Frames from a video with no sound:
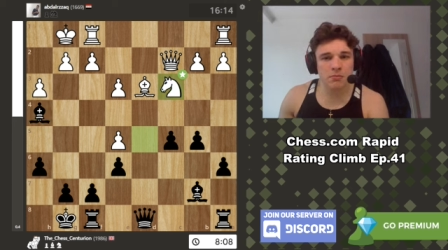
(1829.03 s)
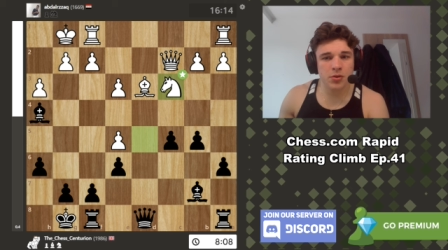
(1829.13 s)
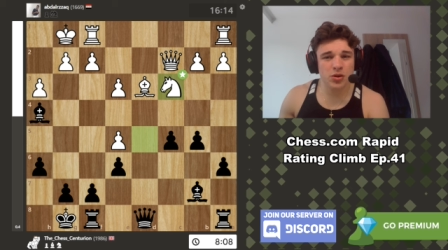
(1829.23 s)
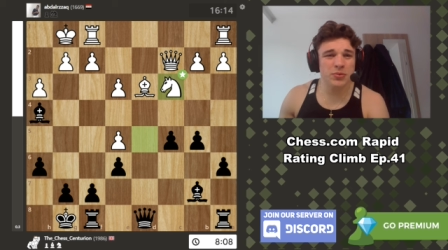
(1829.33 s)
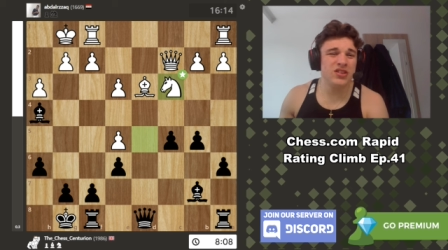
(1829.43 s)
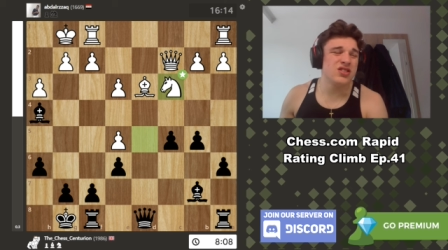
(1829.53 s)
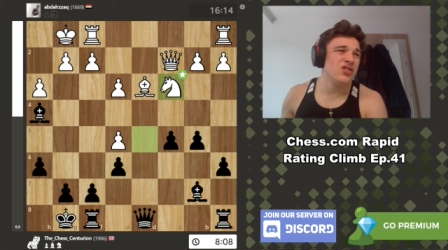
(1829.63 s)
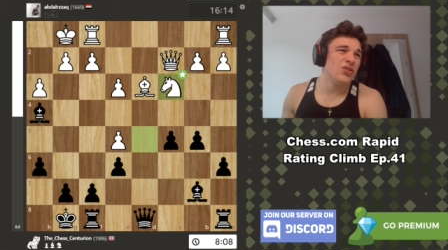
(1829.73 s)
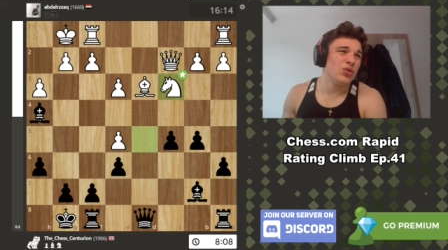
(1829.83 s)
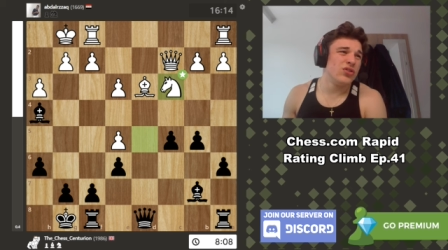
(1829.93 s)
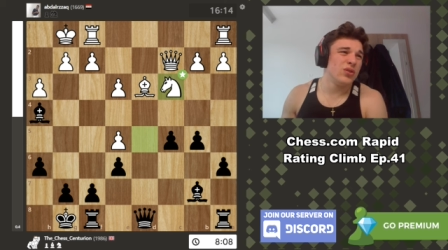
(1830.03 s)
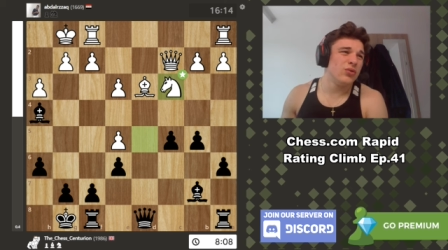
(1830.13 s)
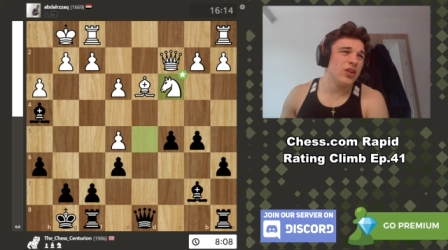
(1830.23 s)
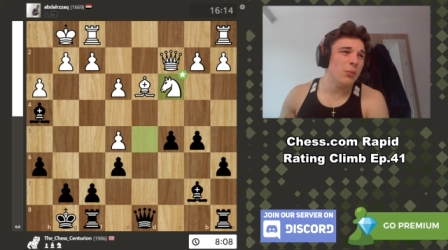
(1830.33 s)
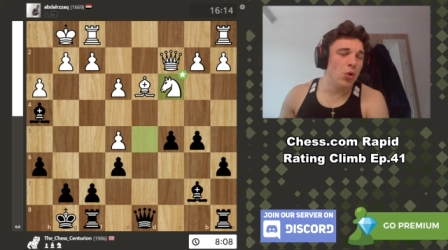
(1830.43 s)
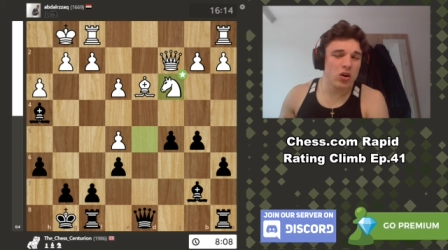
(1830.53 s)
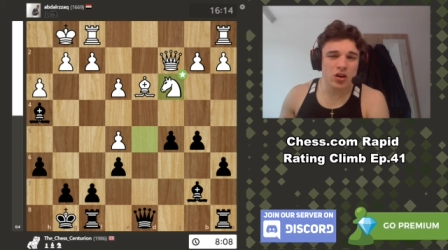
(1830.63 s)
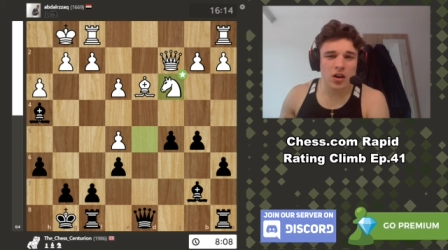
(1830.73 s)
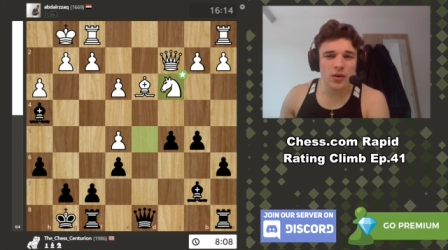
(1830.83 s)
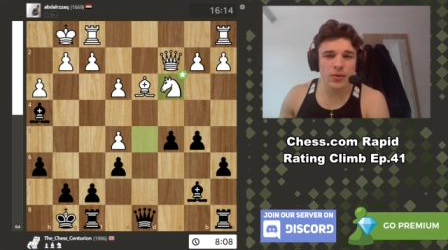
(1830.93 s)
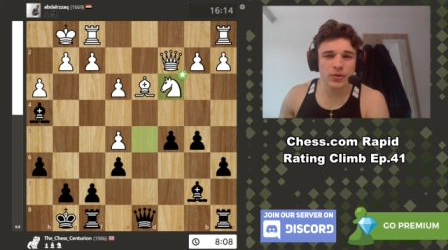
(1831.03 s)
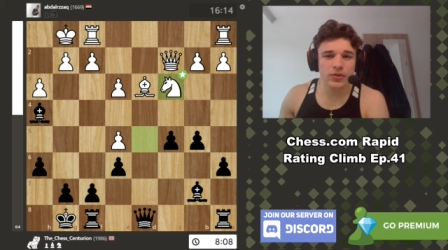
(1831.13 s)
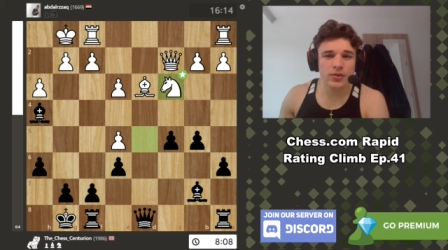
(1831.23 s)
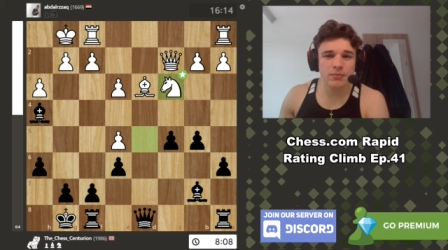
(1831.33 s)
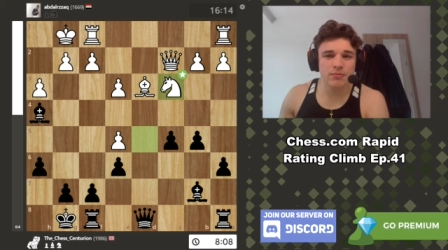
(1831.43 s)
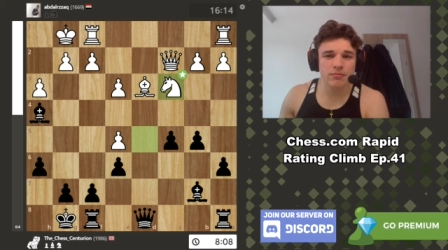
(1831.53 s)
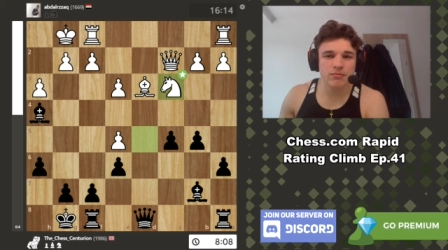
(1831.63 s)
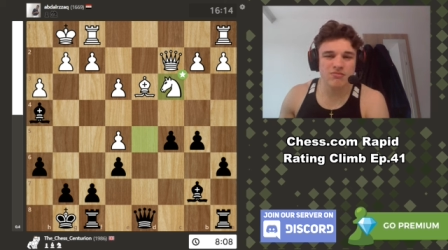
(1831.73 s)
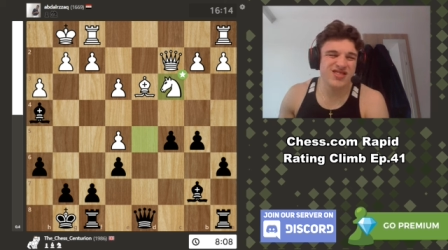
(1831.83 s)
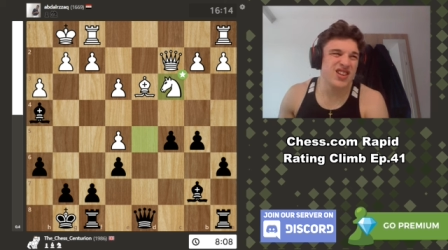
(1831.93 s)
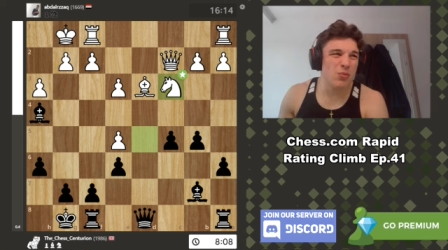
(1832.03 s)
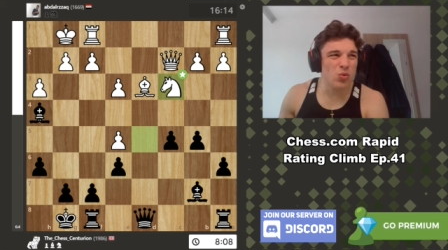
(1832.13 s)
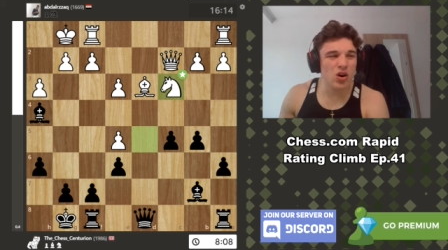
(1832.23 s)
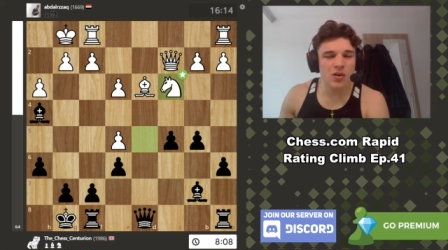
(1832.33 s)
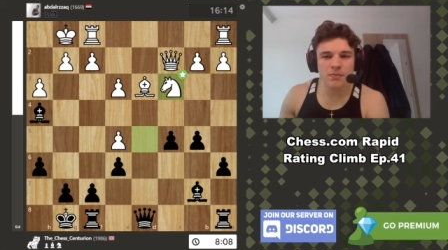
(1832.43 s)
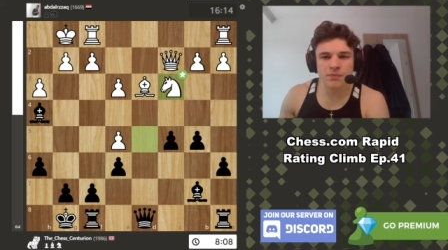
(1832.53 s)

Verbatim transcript: But the position's also somewhat closed. Somewhat.